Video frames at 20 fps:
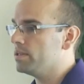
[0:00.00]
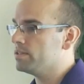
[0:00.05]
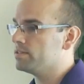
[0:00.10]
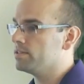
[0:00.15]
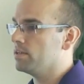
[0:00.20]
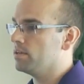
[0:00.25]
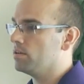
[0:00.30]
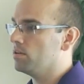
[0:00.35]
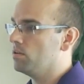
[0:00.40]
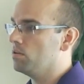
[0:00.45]
is
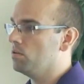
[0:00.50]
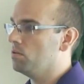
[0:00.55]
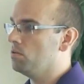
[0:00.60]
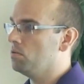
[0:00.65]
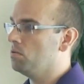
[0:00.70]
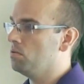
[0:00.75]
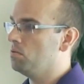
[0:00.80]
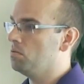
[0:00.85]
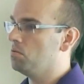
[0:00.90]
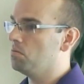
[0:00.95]
it
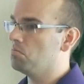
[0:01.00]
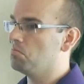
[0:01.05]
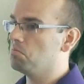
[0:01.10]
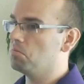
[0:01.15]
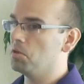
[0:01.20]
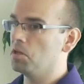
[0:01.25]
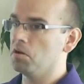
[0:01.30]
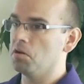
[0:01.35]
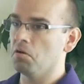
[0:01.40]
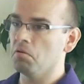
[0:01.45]
who,
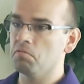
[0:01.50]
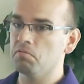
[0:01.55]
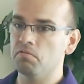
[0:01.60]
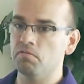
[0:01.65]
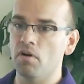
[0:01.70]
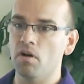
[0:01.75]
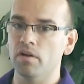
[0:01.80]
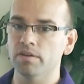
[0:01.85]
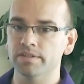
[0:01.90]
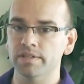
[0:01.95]

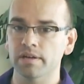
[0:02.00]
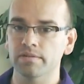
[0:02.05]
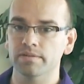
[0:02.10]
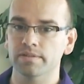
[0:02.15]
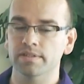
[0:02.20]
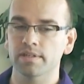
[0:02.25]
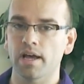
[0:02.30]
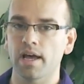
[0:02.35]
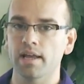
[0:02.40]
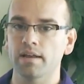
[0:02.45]
falls
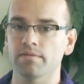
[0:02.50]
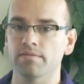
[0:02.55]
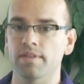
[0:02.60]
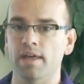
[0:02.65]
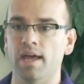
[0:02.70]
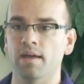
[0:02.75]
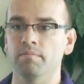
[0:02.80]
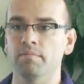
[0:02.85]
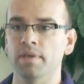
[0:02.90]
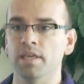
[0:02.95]
outside of
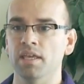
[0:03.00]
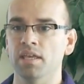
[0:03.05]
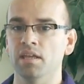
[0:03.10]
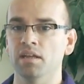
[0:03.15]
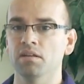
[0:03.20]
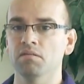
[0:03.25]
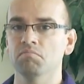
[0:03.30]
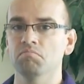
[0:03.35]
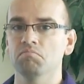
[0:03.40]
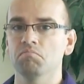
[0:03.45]
that
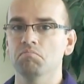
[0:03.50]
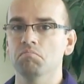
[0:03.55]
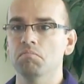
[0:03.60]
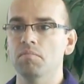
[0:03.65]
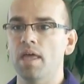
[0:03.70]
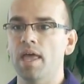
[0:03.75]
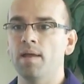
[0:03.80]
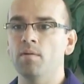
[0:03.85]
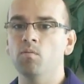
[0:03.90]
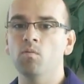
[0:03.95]
mean,
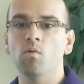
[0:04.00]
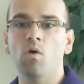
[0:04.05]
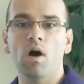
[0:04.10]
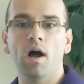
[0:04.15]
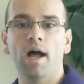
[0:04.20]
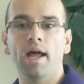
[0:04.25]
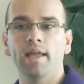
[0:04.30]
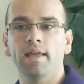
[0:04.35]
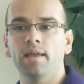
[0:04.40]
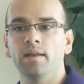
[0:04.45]
and
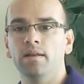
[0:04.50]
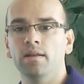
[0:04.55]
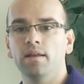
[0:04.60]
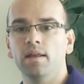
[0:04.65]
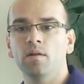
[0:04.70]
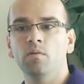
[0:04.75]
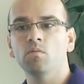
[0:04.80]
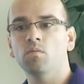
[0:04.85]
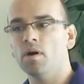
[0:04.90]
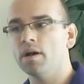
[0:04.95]
why,
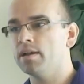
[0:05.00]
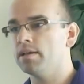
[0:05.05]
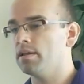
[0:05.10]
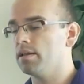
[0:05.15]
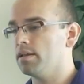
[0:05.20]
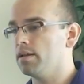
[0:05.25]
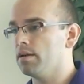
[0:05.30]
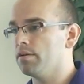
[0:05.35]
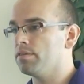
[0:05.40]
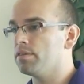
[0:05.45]
and what
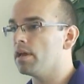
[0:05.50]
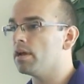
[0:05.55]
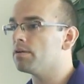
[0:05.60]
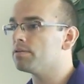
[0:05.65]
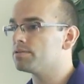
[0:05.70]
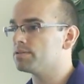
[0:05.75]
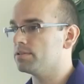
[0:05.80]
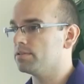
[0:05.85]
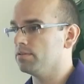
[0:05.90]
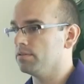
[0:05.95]
are
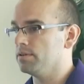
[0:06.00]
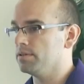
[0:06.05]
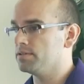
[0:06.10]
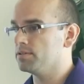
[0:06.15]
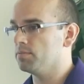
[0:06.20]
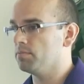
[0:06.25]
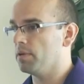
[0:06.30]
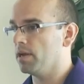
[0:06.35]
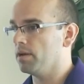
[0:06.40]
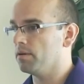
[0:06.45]
their
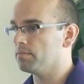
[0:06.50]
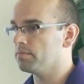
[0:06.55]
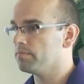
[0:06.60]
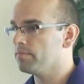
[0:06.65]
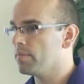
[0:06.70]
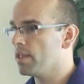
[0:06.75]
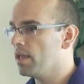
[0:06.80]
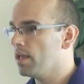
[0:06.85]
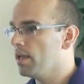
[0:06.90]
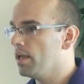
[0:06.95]
stories about?
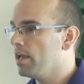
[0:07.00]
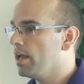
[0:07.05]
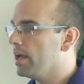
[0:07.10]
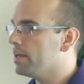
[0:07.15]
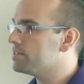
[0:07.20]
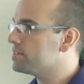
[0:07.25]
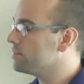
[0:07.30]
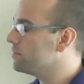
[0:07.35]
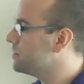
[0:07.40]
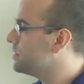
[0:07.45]

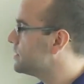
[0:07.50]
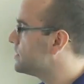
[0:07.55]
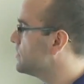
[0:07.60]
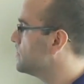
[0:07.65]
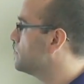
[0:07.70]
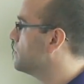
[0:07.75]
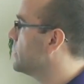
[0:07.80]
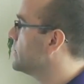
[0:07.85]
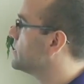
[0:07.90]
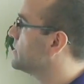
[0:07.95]
And so this
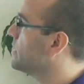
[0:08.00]
is when